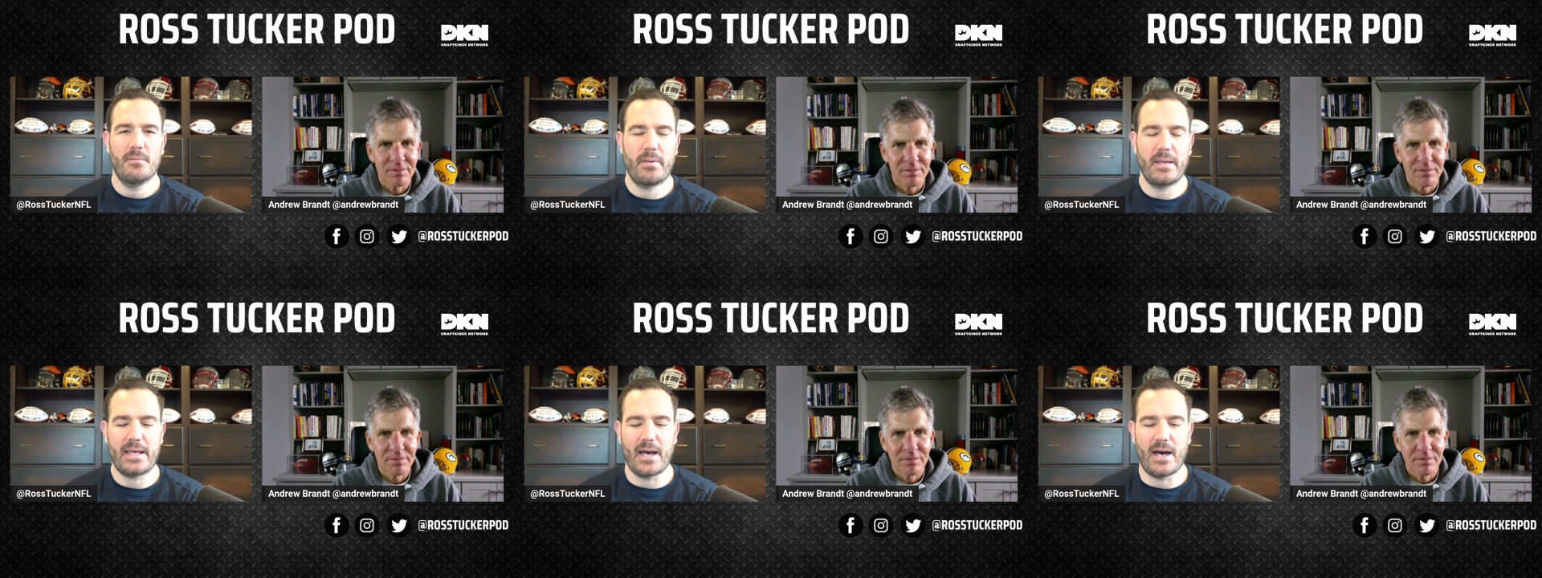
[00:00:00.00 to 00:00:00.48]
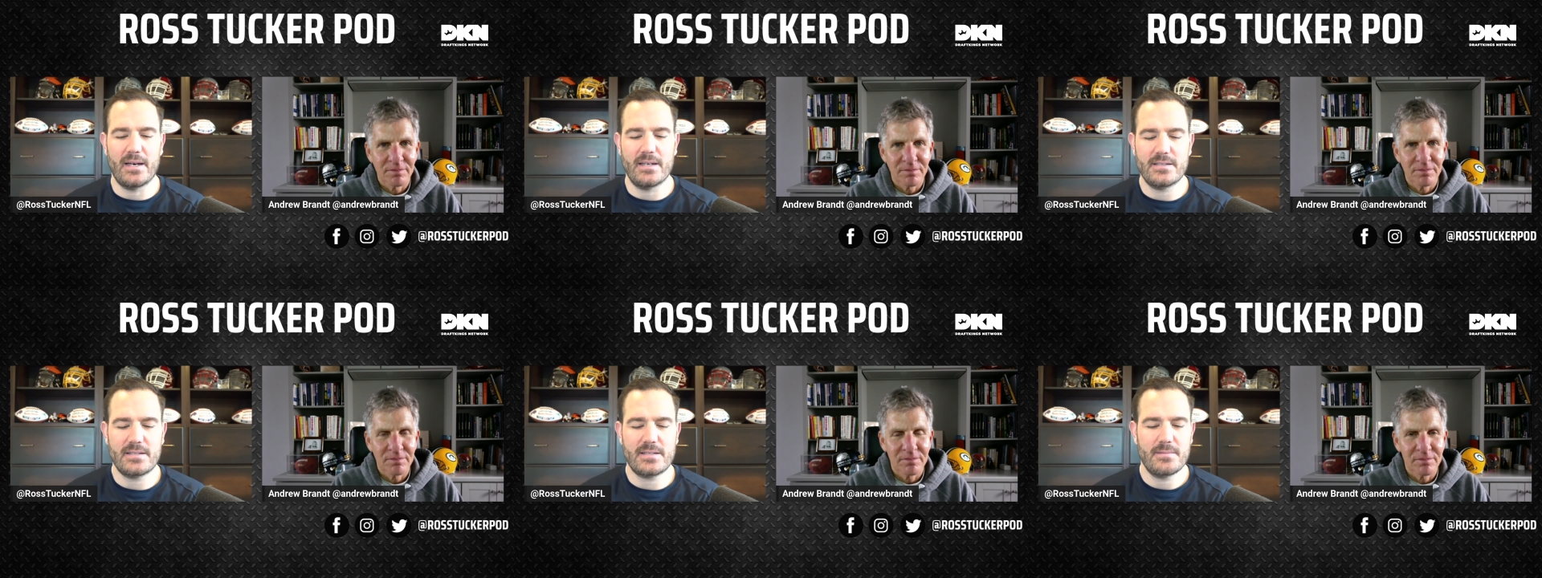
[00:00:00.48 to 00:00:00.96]

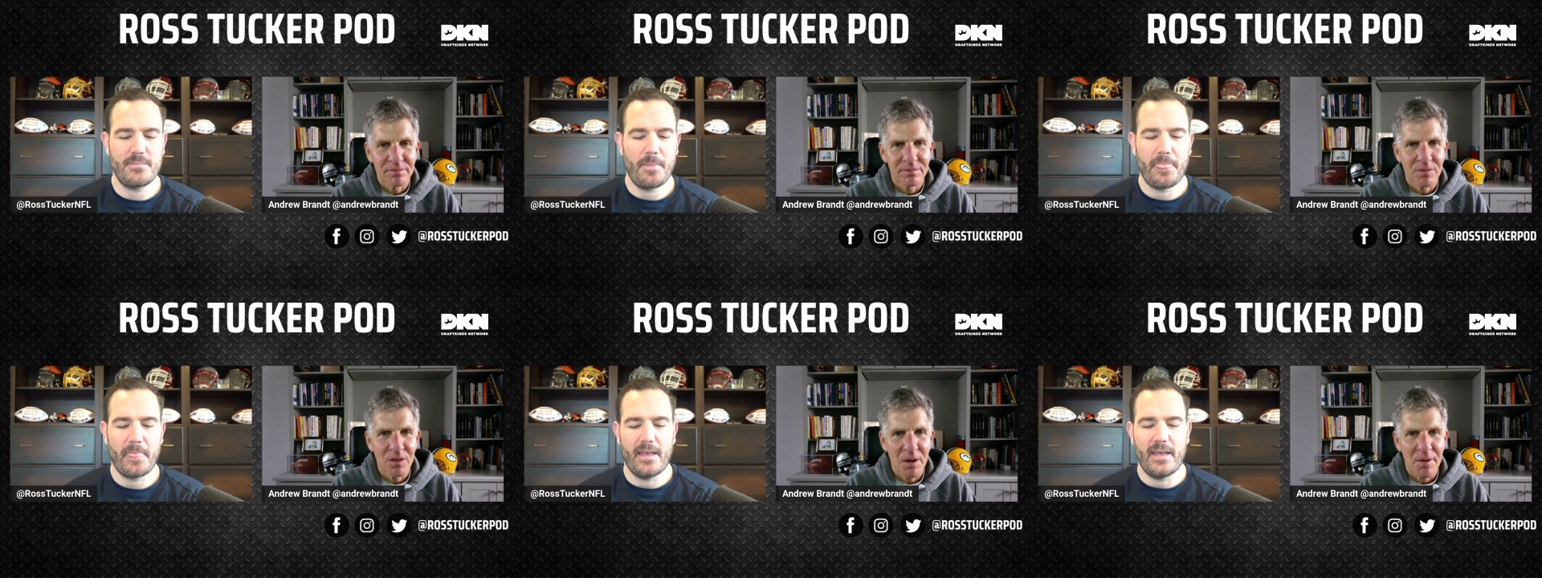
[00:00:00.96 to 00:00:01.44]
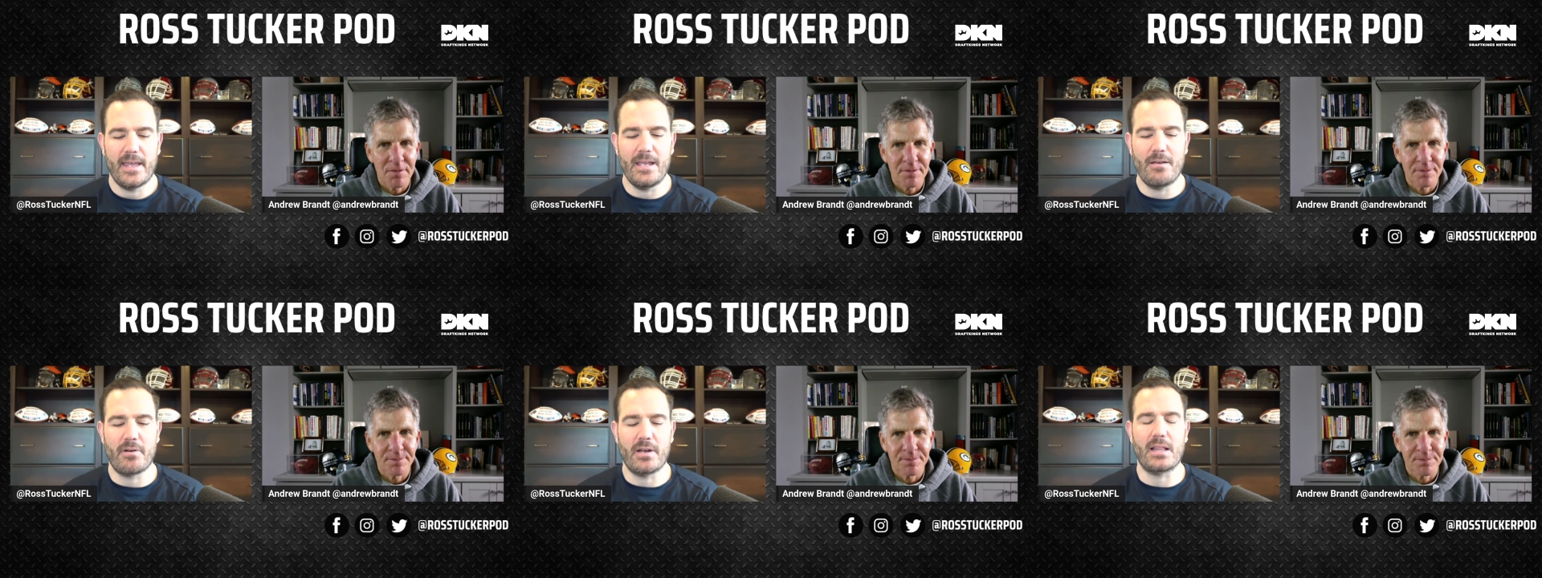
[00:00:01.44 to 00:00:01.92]
Speaker 1: because
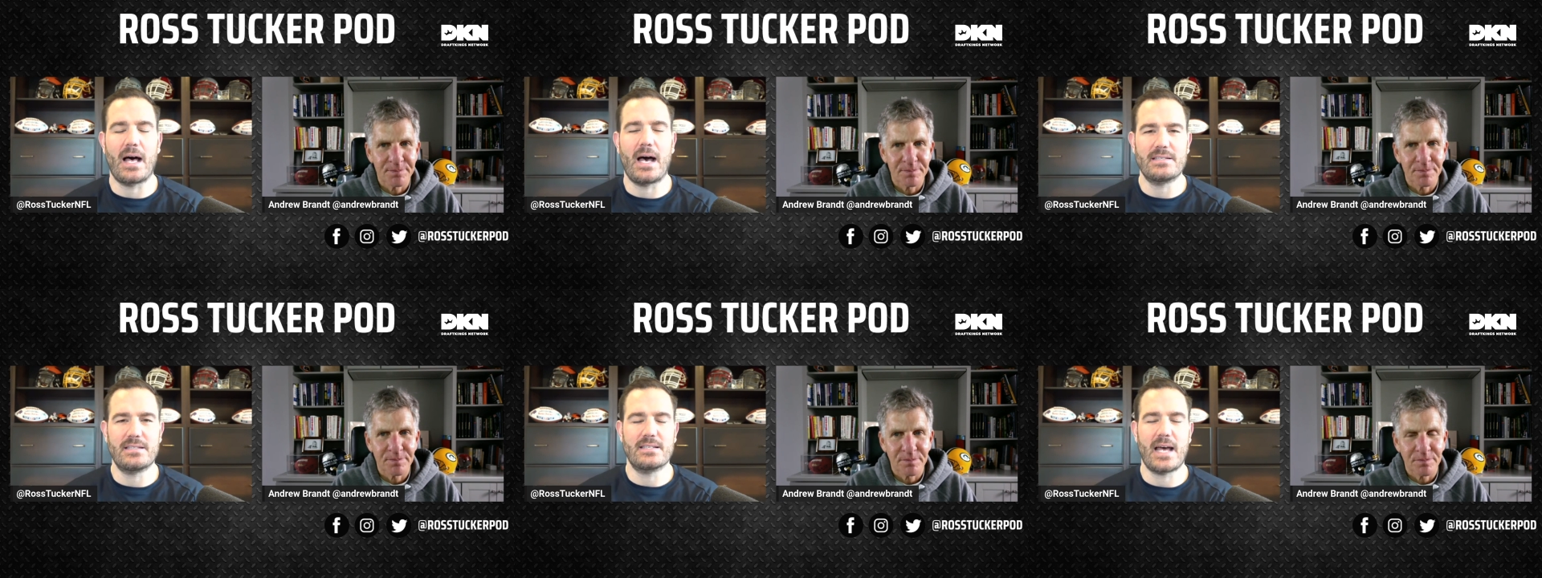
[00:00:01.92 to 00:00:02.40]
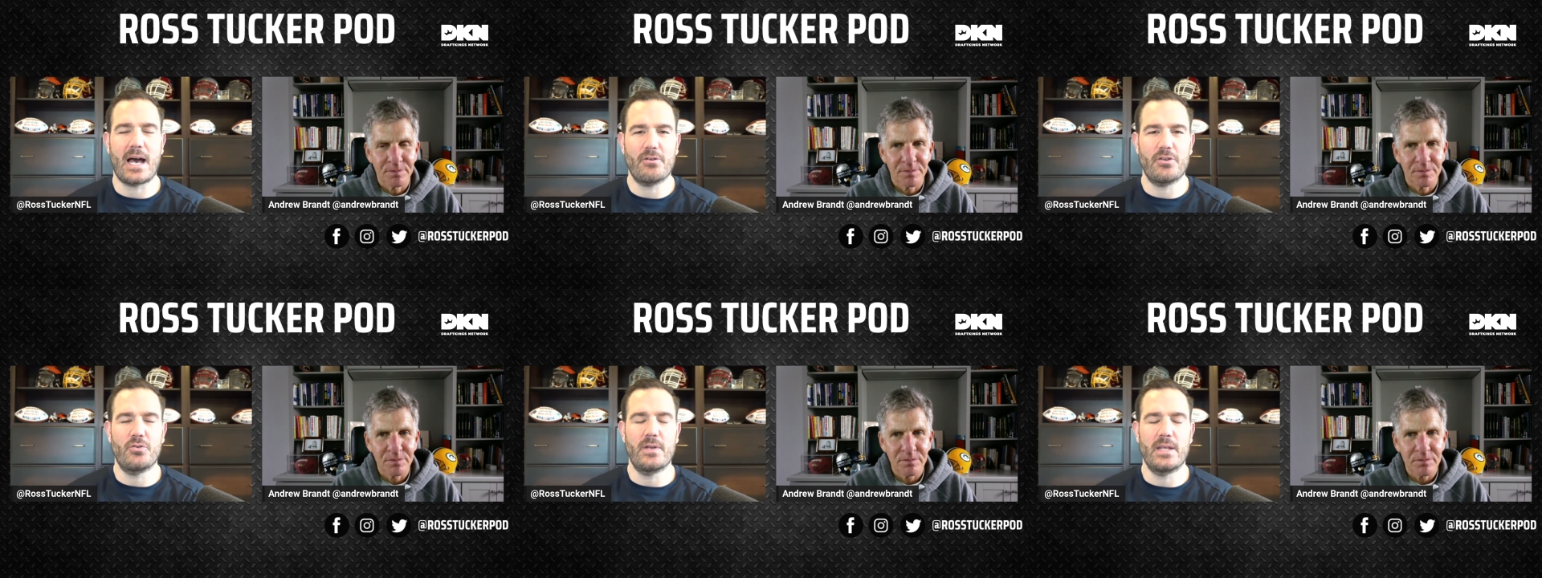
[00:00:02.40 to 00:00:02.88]
he realizes how
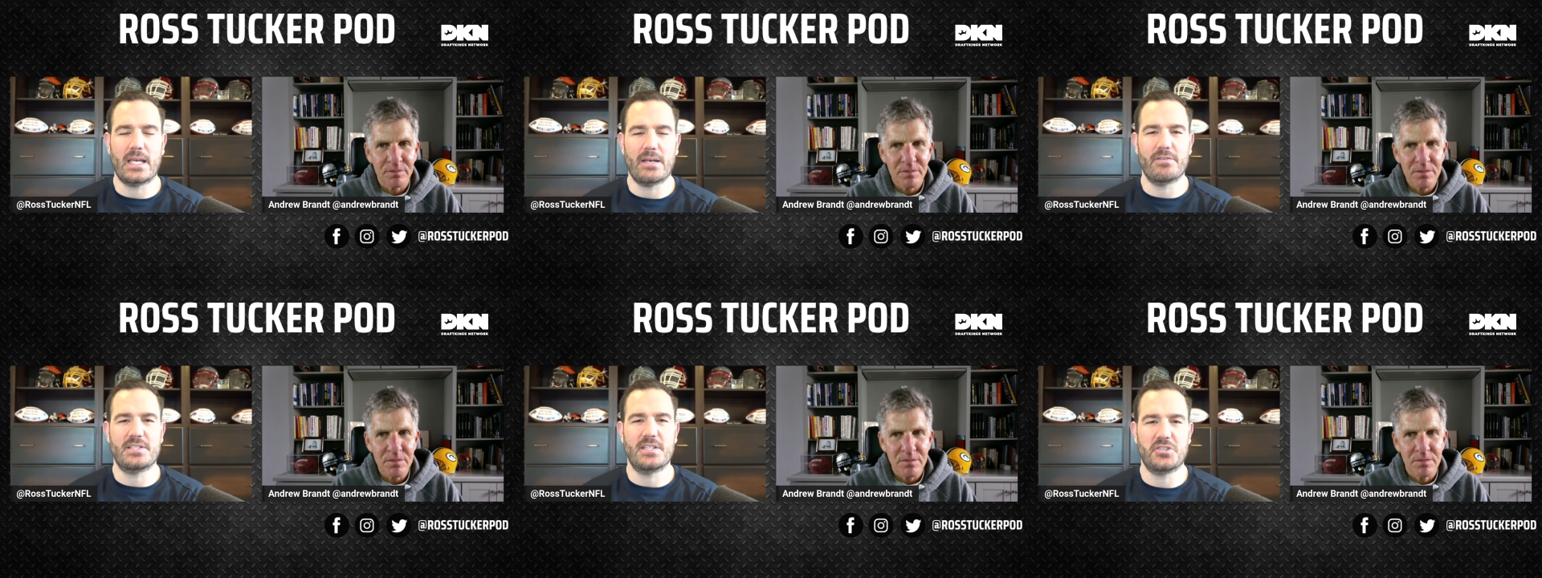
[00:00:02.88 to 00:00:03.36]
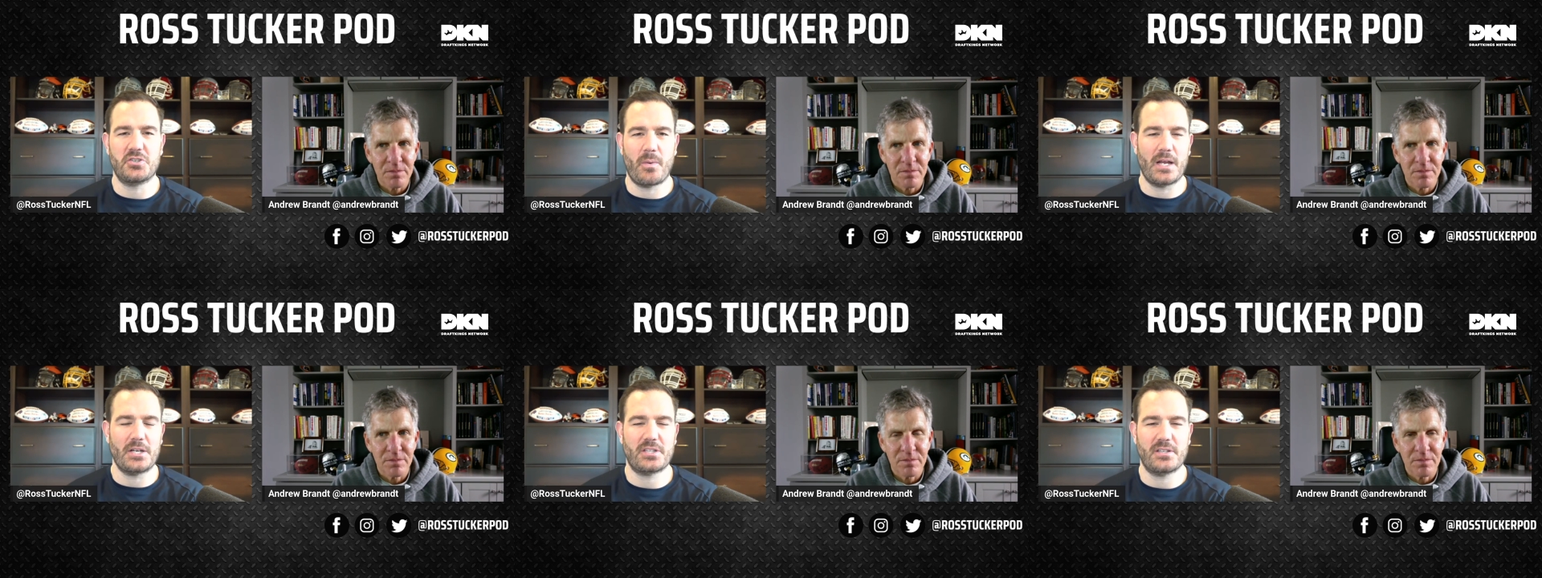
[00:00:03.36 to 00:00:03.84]
unique of a
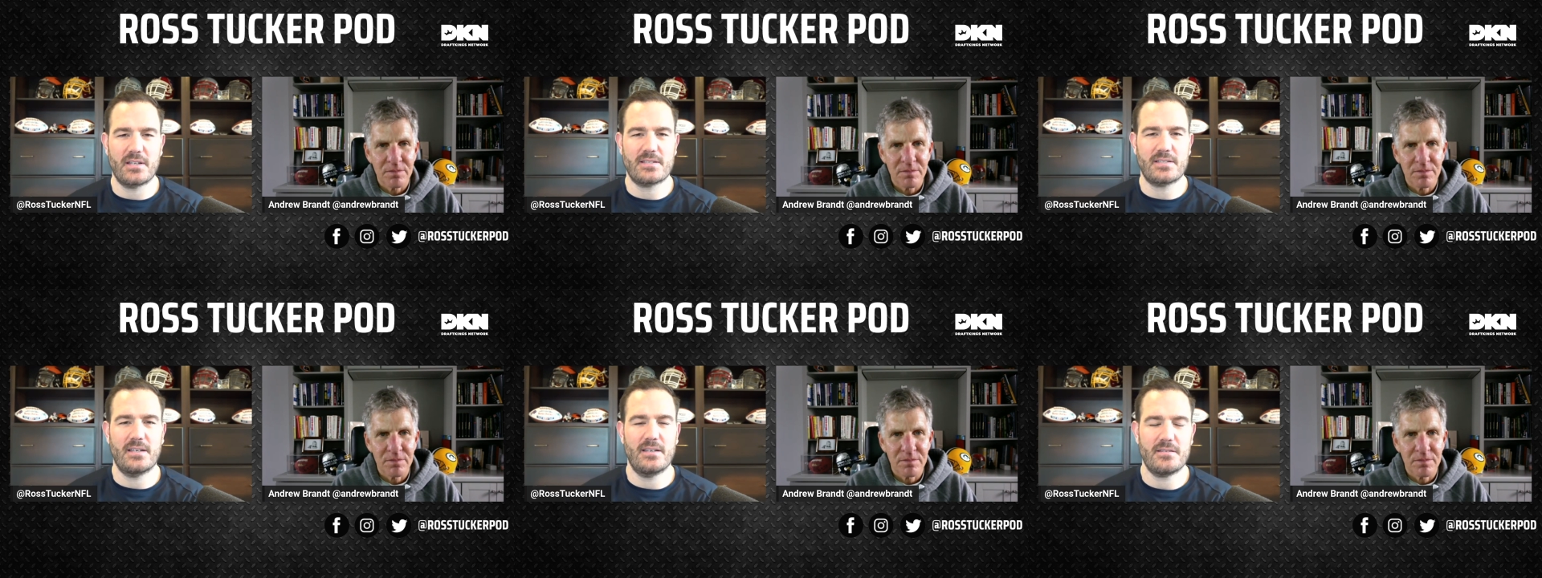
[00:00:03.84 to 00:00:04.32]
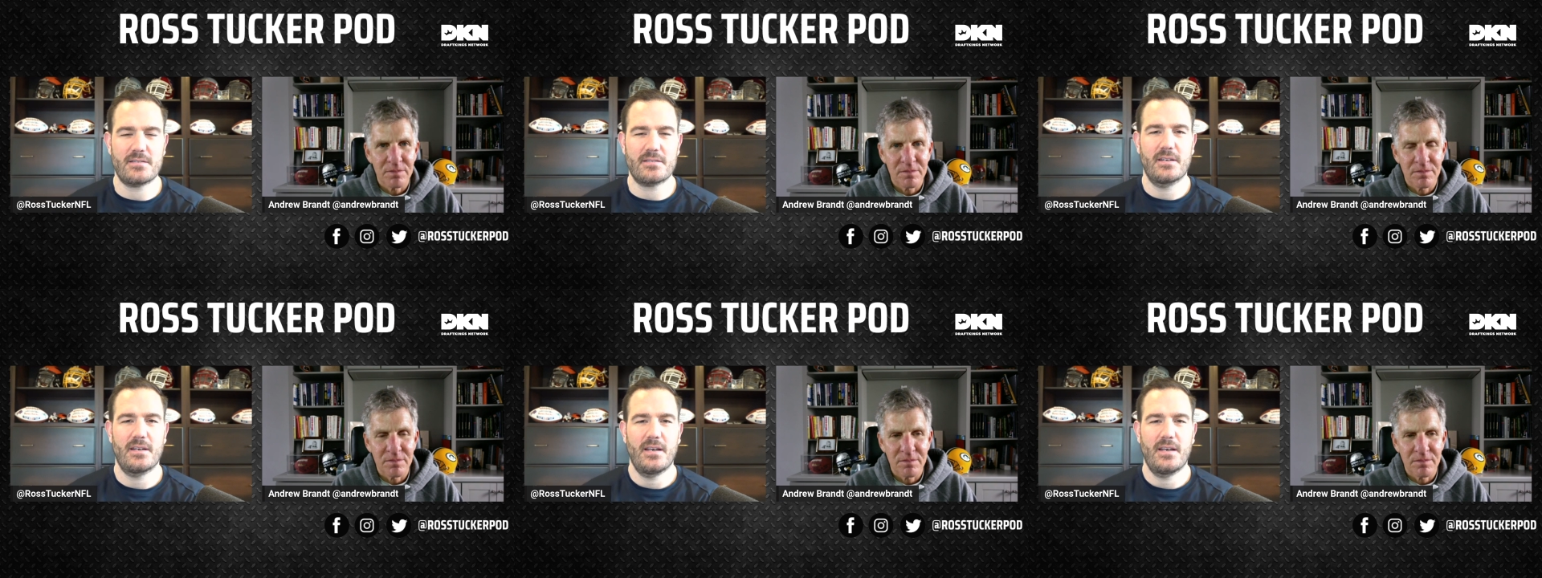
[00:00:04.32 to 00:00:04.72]
situation this is.